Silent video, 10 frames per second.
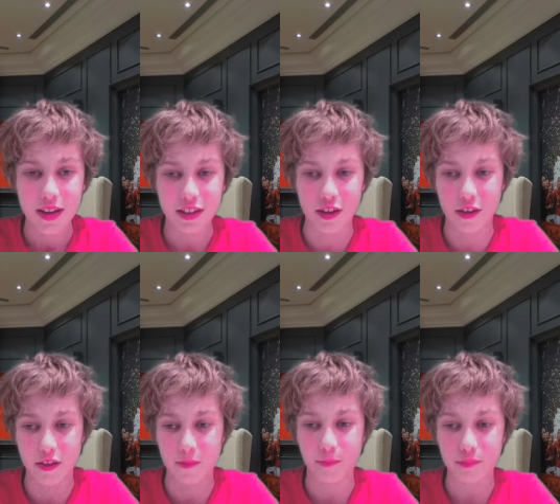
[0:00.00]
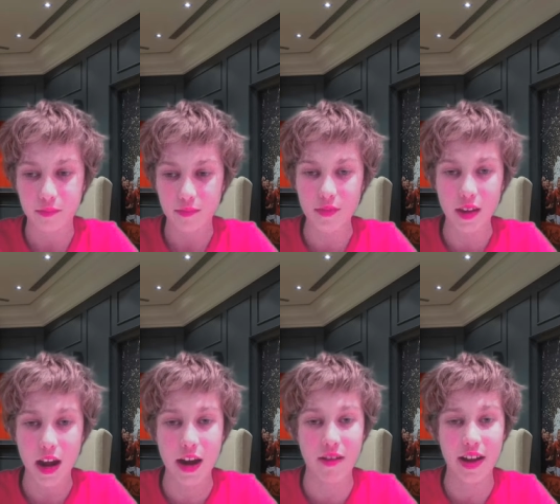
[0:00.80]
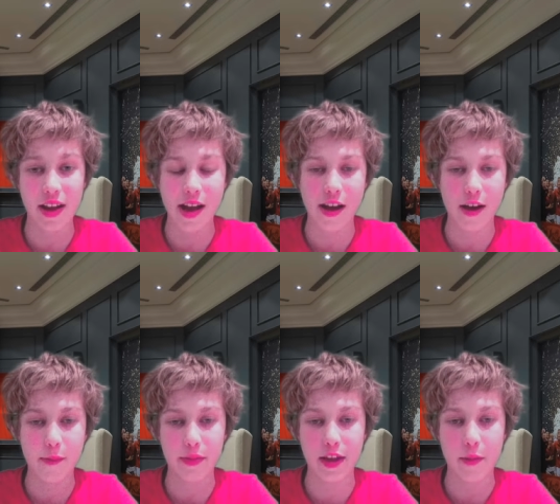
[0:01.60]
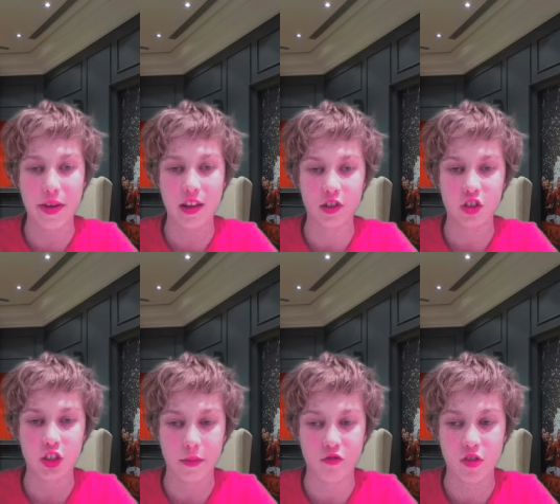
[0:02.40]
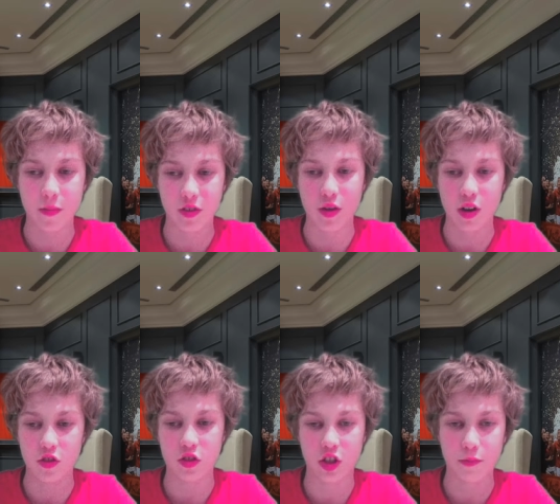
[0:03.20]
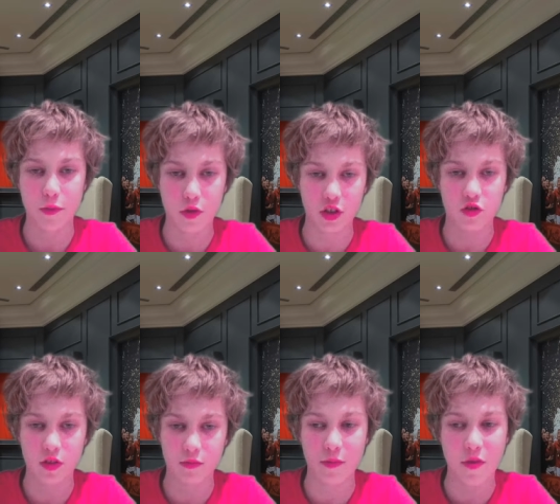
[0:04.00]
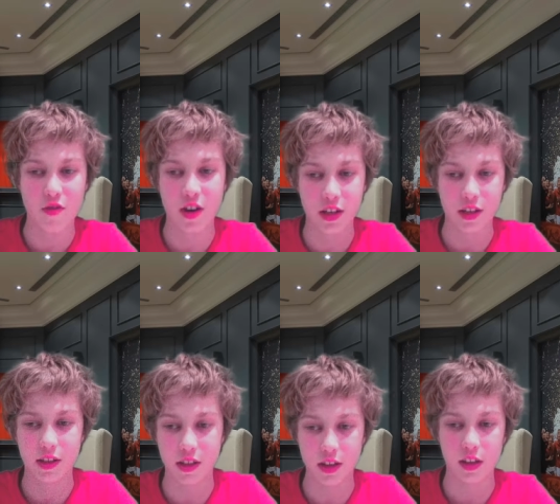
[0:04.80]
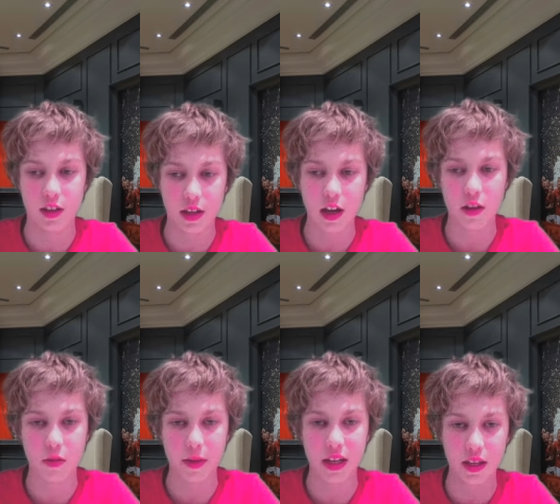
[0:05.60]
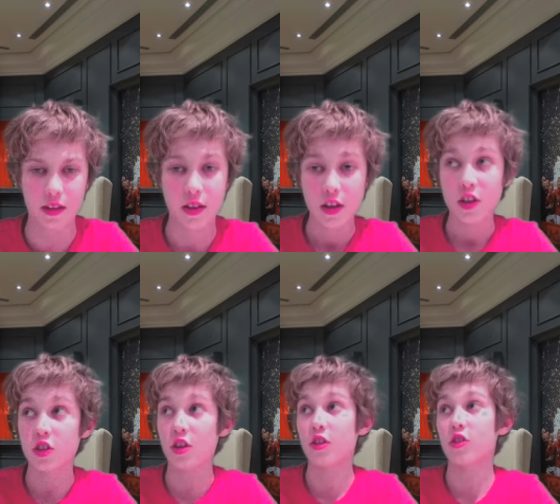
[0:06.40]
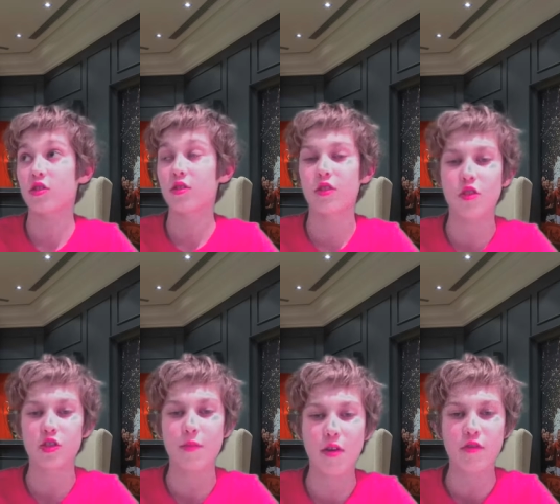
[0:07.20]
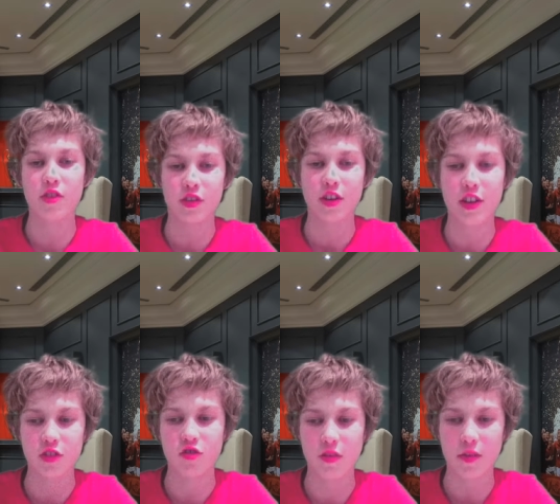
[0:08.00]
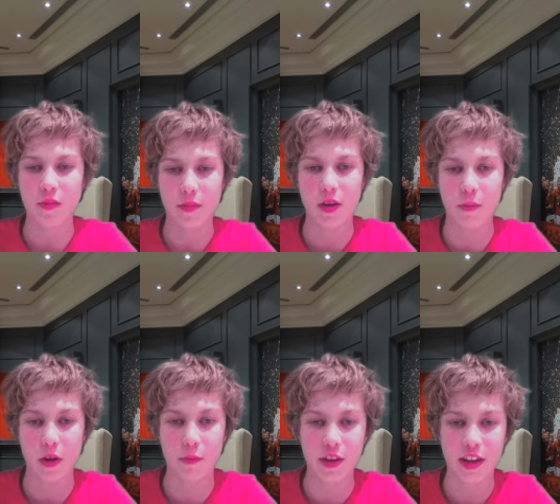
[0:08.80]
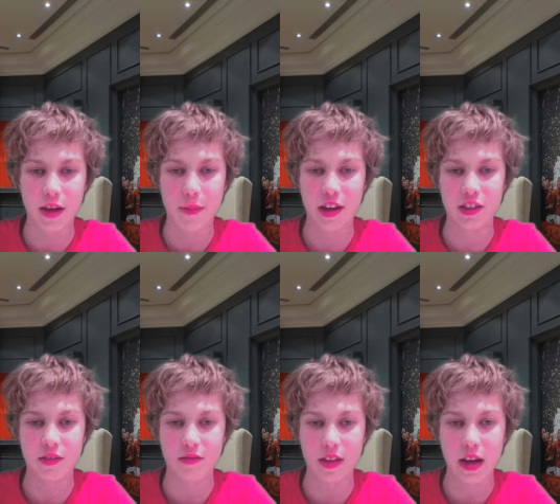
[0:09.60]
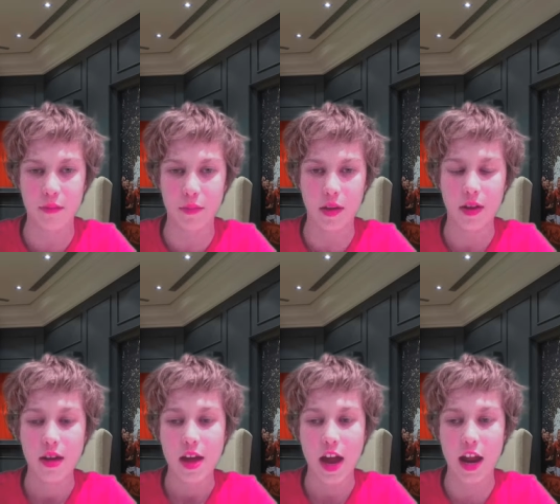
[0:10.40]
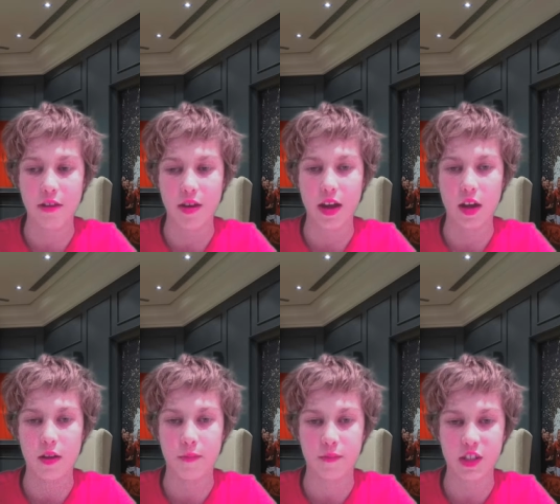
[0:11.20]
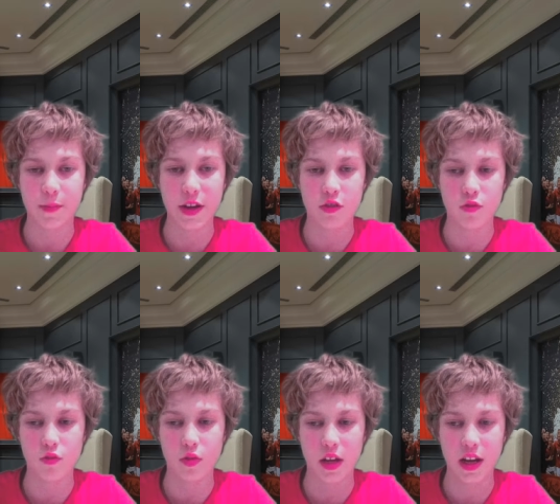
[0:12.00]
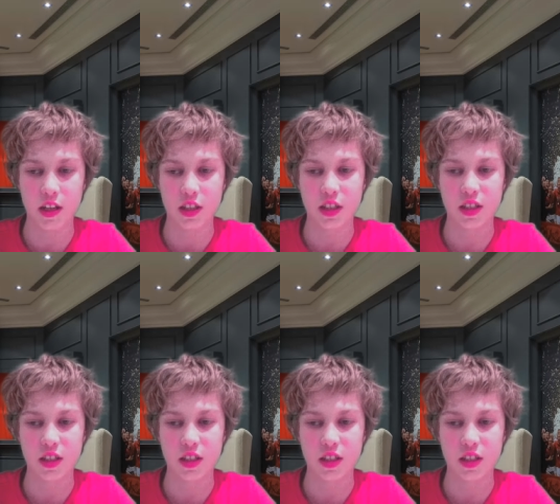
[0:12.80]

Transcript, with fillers: So, anyway, yeah, um, there'll be a lunchtime stream as well. So, spooky stream tomorrow night as it is Halloween. So, look, look tomorrow's night stream, I'm, I'm, I'm going to get back to you on that. But, anyway, um, speech all at.